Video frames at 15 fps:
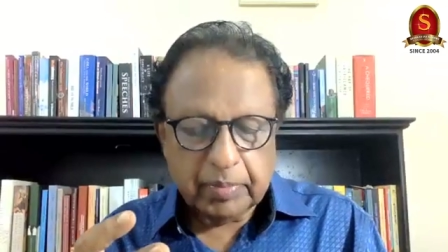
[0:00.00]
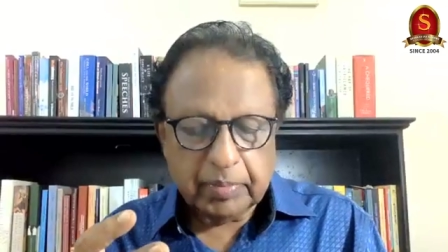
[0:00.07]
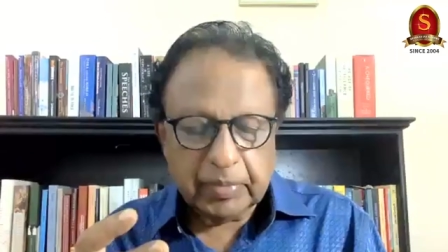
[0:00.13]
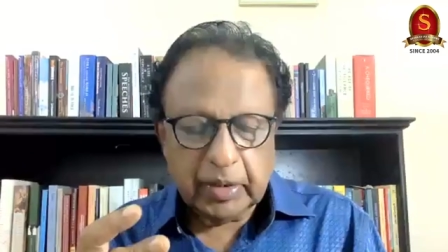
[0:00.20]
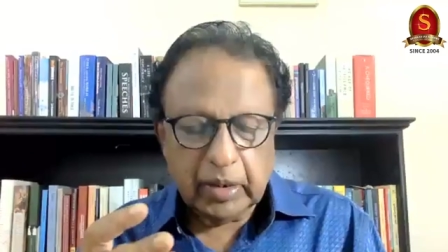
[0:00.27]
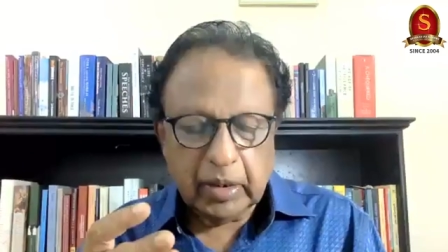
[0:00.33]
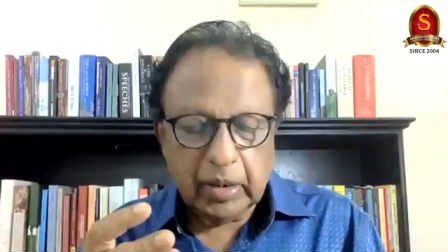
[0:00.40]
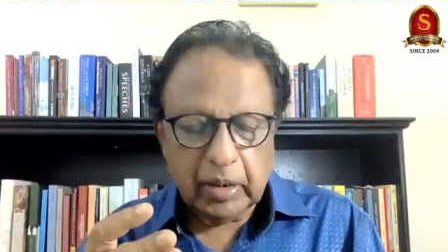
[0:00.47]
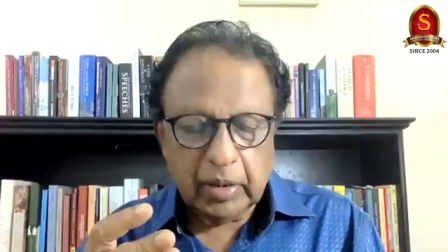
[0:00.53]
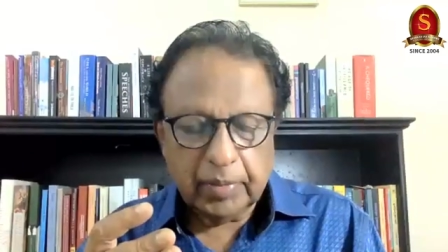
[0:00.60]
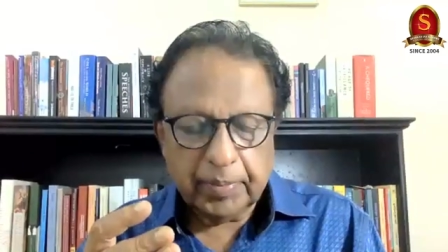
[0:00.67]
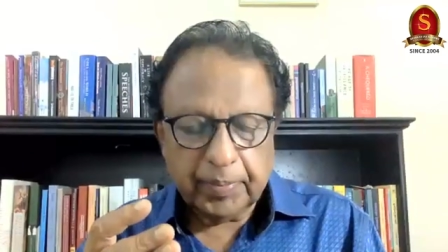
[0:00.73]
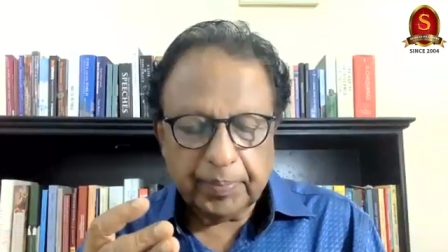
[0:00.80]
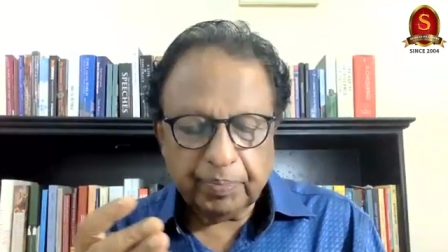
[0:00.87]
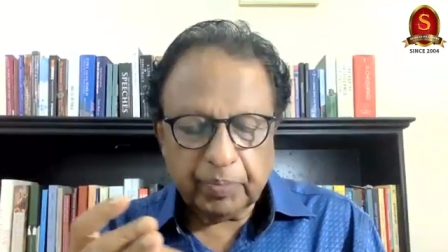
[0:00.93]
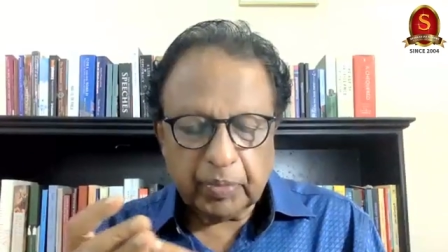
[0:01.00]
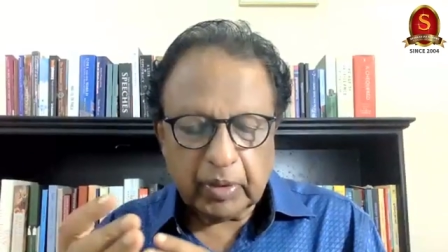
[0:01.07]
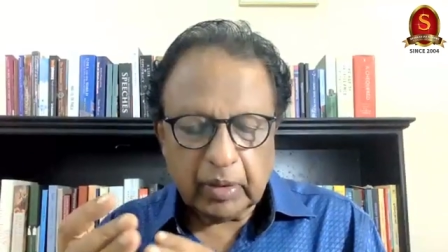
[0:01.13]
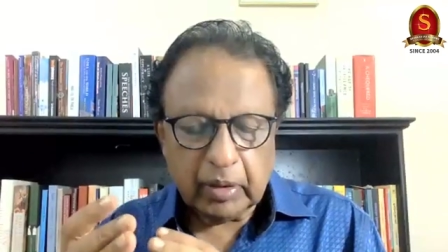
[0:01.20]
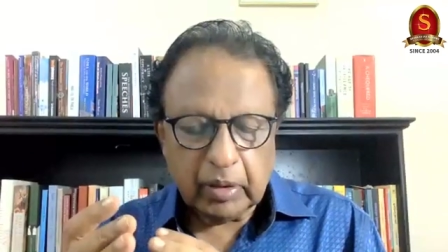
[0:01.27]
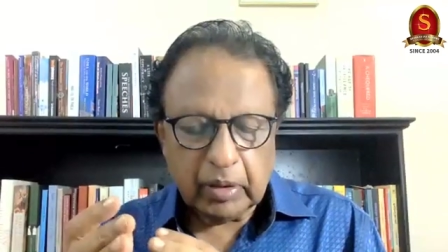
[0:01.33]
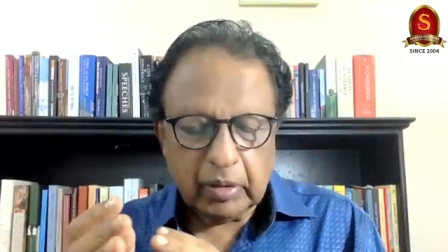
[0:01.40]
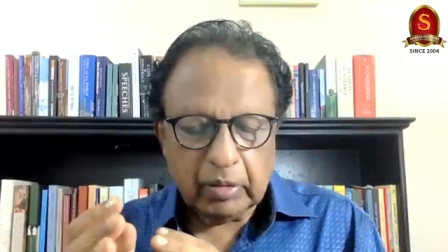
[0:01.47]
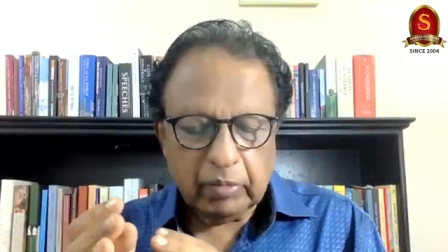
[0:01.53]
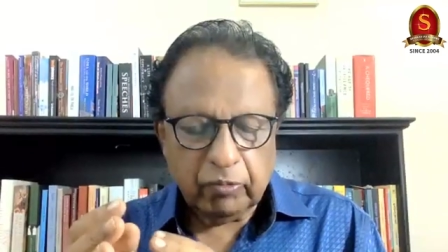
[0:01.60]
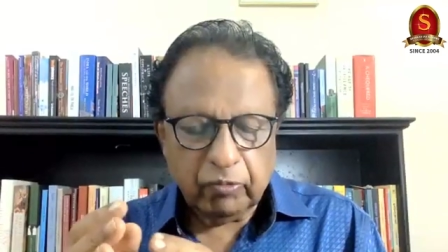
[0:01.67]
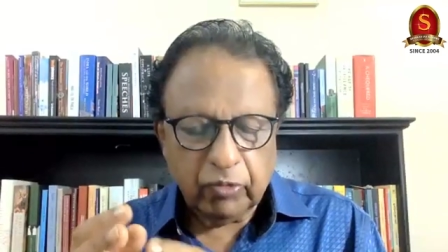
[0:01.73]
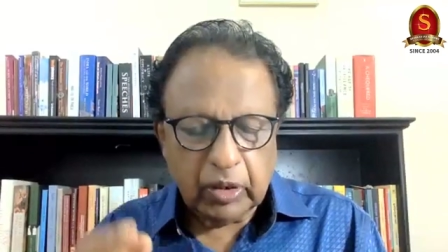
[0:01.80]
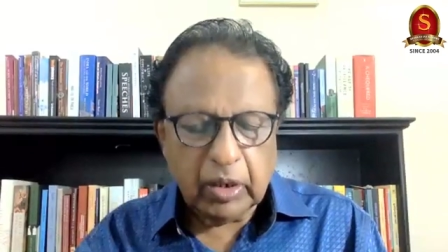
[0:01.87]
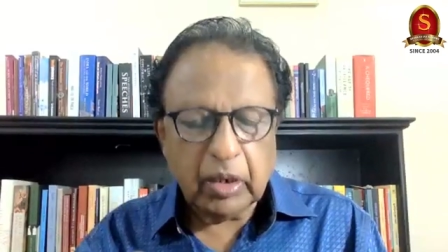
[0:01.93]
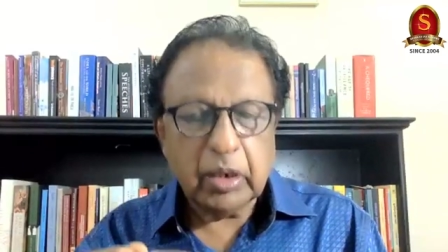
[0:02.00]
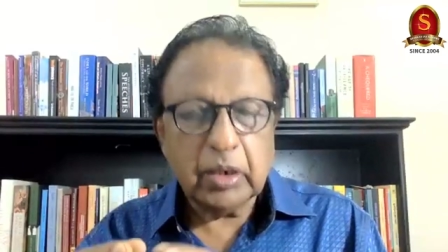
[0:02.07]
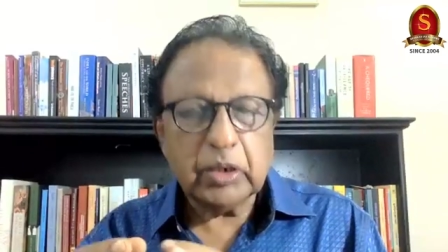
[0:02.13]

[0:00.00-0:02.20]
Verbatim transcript: the world